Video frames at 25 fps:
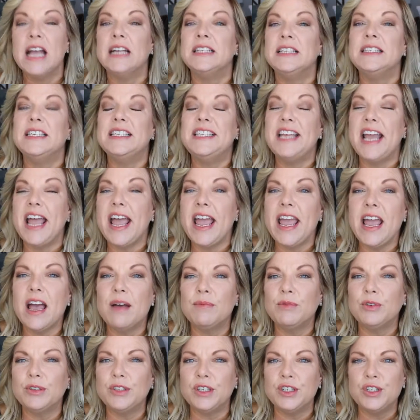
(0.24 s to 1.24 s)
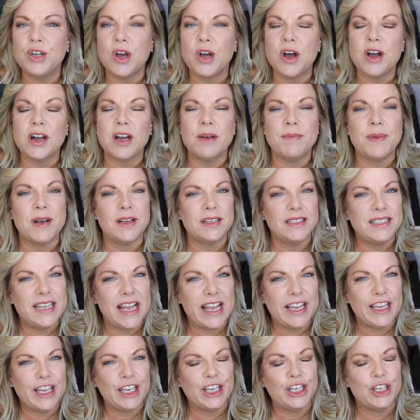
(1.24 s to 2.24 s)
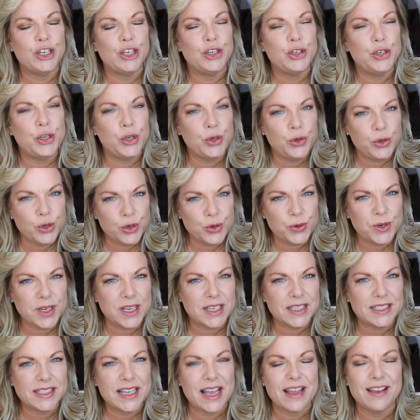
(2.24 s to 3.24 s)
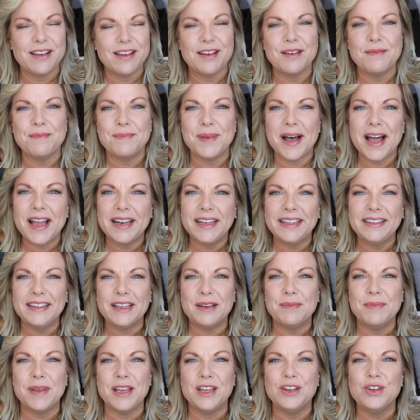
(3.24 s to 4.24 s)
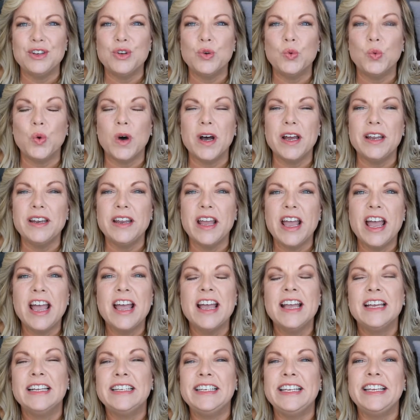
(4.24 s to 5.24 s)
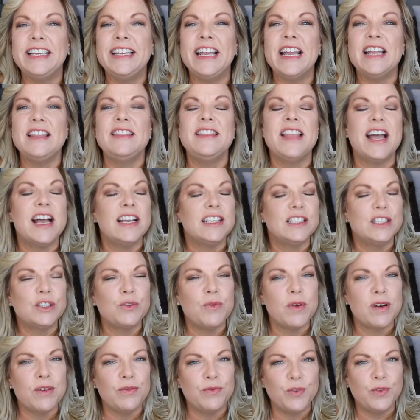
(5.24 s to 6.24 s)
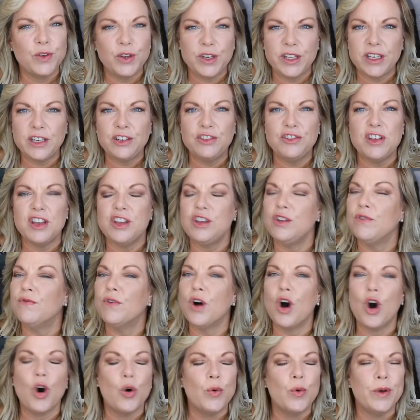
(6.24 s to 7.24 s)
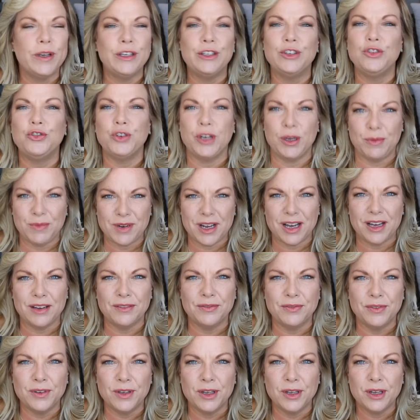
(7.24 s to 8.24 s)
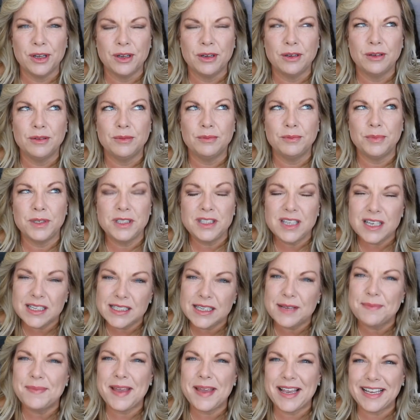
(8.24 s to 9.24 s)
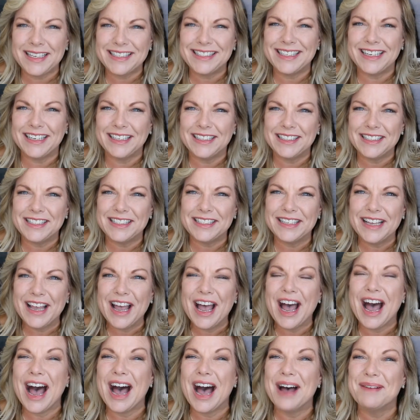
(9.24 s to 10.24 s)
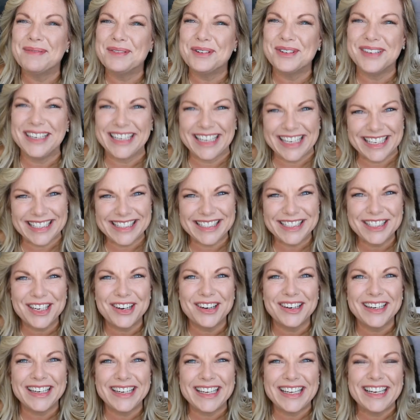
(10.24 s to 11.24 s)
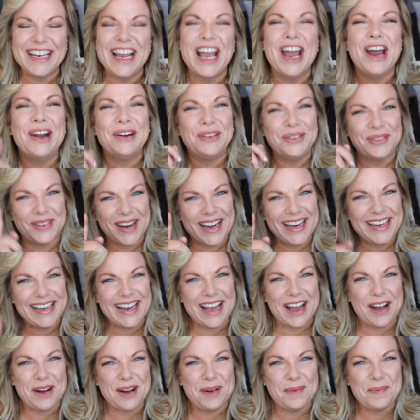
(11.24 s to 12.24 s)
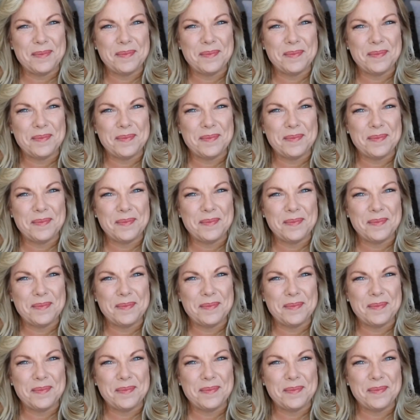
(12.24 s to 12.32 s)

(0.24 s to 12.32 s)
Today I'm going to talk about taking 2 units and combining them into one to get that square footage that you've always dreamed of. But does it make sense? I'm going to get started right now.